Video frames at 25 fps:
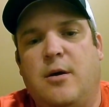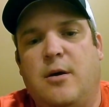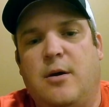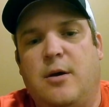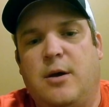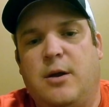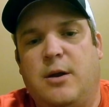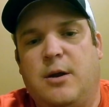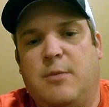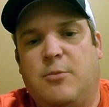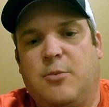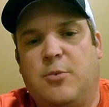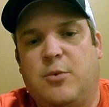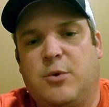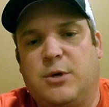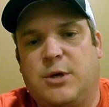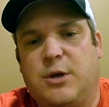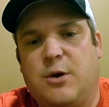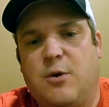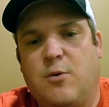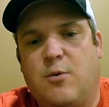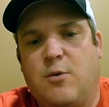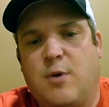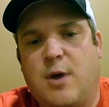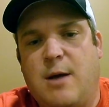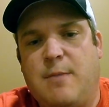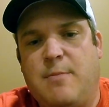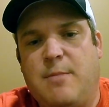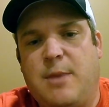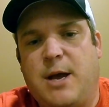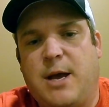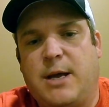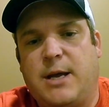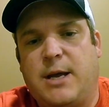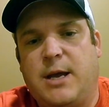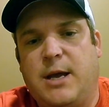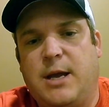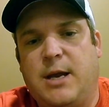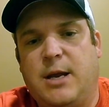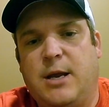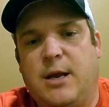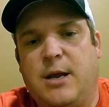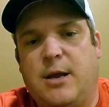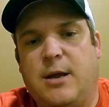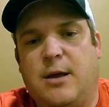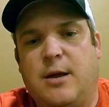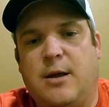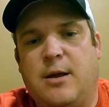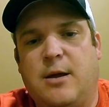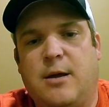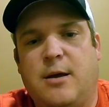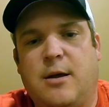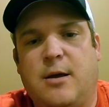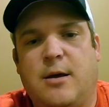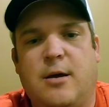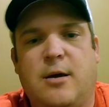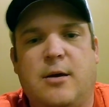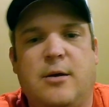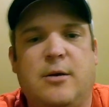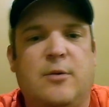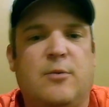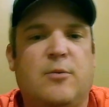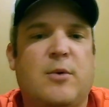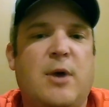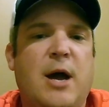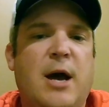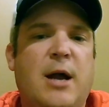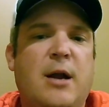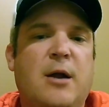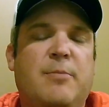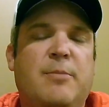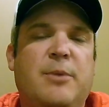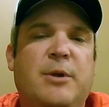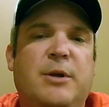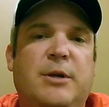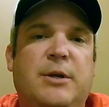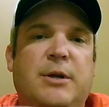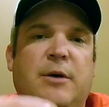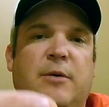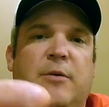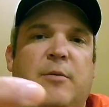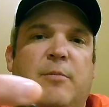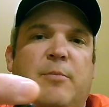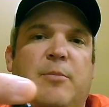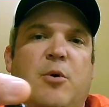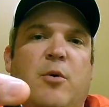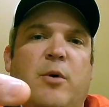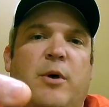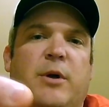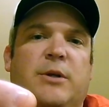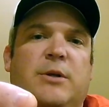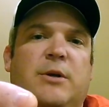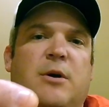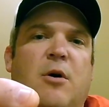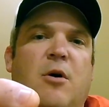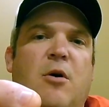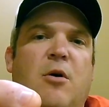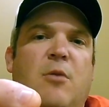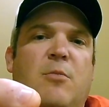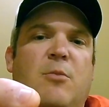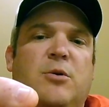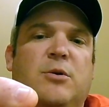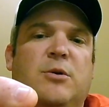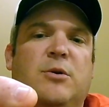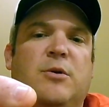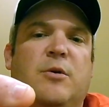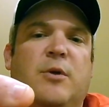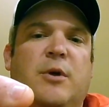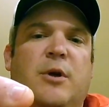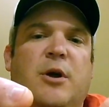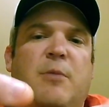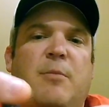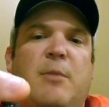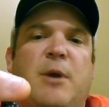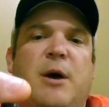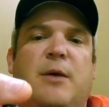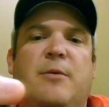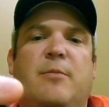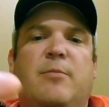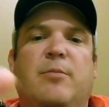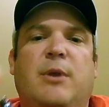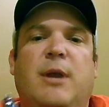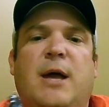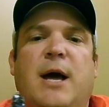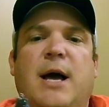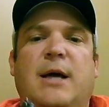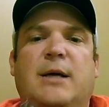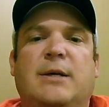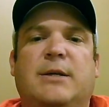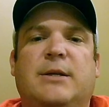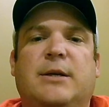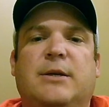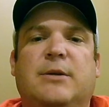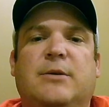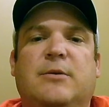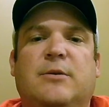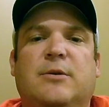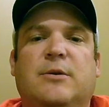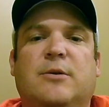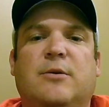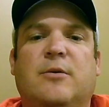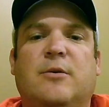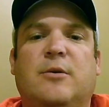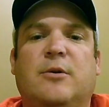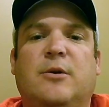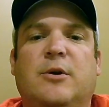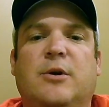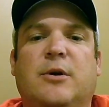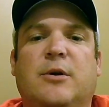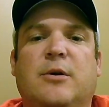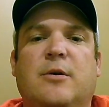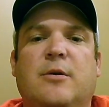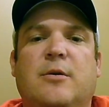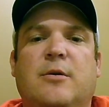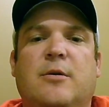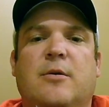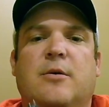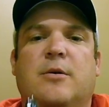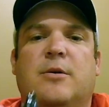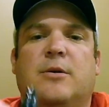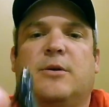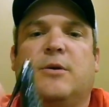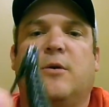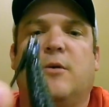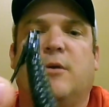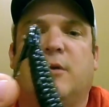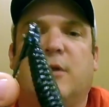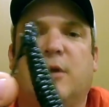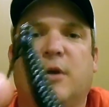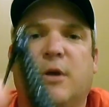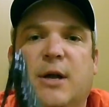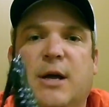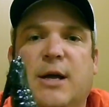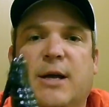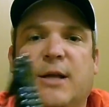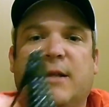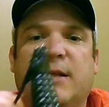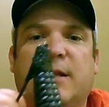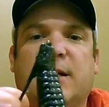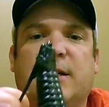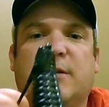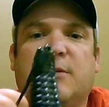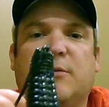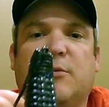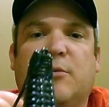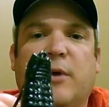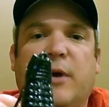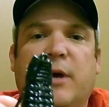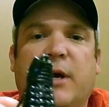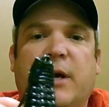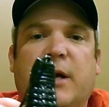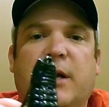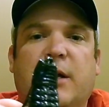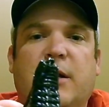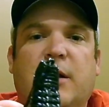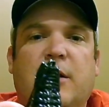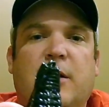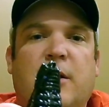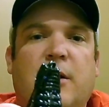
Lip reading: and I'm going to go right back in it, right up until the point's almost going to come out of the plastic. So it's going to look like this rigged.